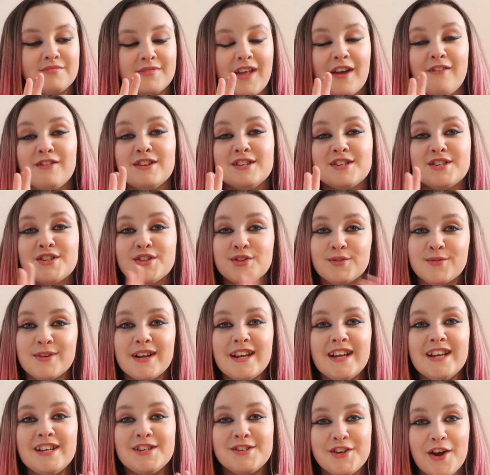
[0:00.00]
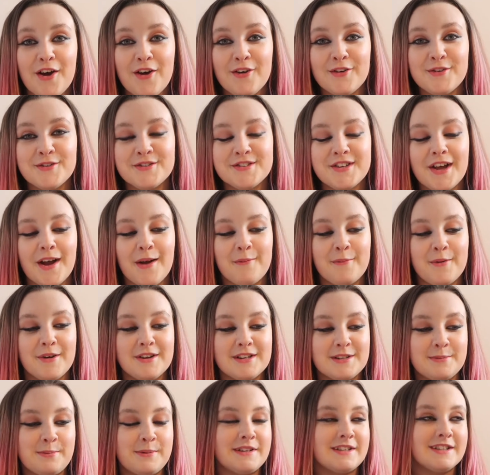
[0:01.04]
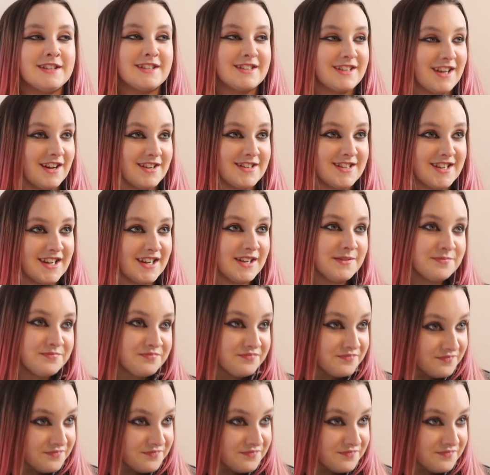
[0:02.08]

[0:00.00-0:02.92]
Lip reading: There is 3 shows I'm going to be discussing.